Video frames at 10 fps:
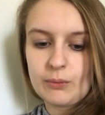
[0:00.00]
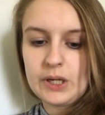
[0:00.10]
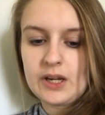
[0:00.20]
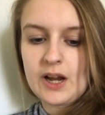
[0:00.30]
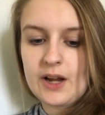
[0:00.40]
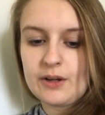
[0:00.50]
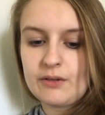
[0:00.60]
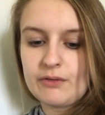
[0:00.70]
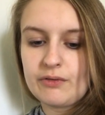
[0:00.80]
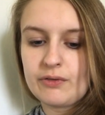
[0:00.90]
We kind
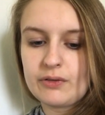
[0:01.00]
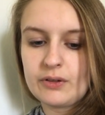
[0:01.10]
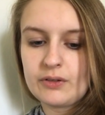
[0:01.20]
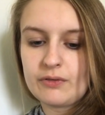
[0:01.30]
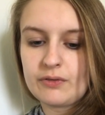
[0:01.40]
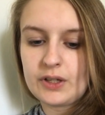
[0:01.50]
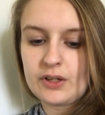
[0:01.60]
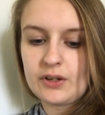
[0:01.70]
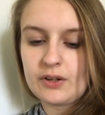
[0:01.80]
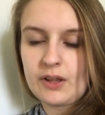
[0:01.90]
of
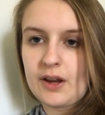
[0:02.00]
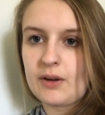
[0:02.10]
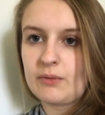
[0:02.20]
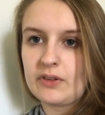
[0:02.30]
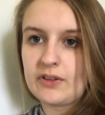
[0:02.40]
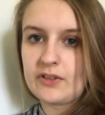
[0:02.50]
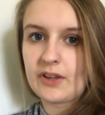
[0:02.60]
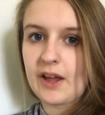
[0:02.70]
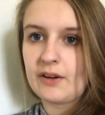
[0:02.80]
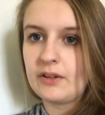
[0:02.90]
figured that it was a
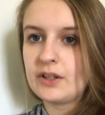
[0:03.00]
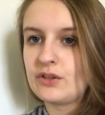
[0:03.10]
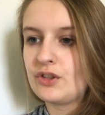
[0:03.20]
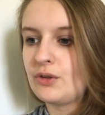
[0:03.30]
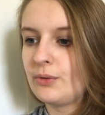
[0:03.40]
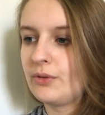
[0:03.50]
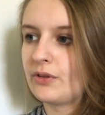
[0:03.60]
saddle issue,